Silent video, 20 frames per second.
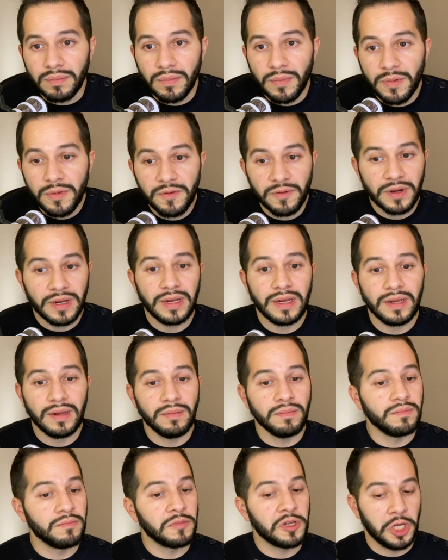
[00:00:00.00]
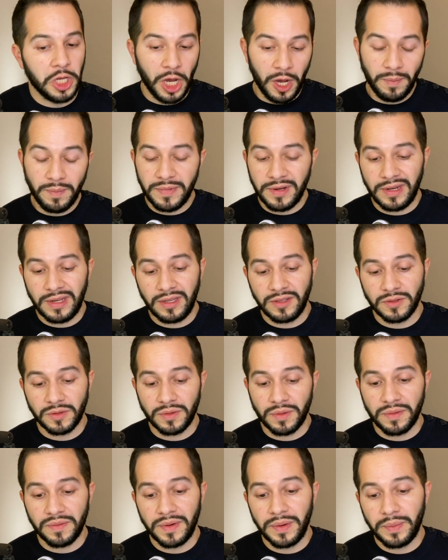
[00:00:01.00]
three companies
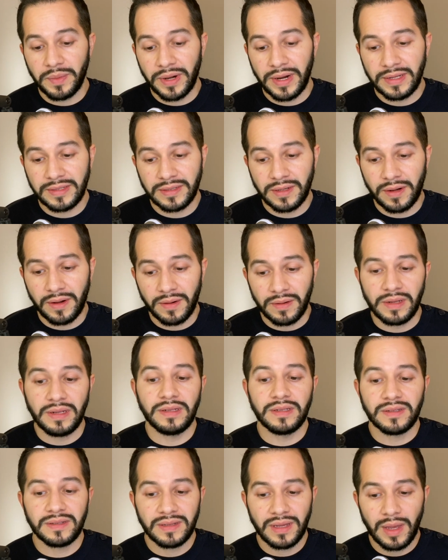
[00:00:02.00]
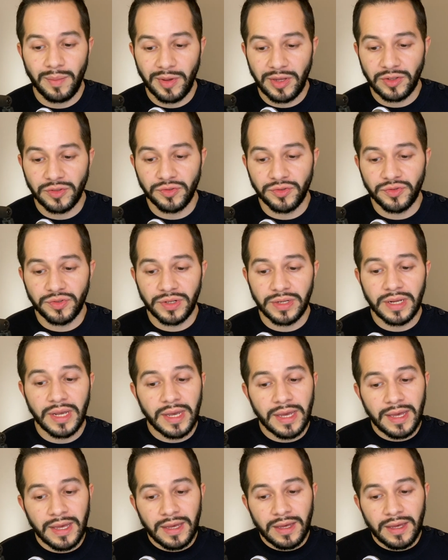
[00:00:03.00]
or three brands that are in the same industry